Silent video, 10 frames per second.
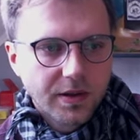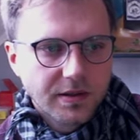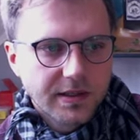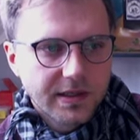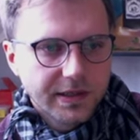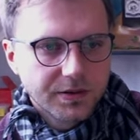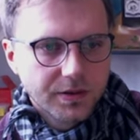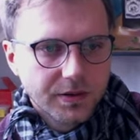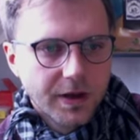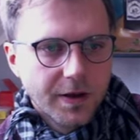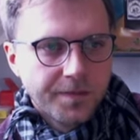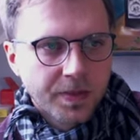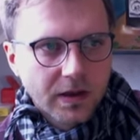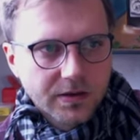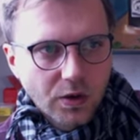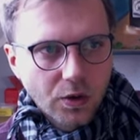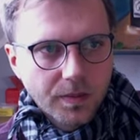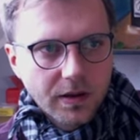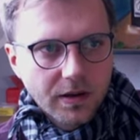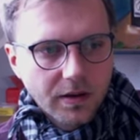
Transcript: this later on. So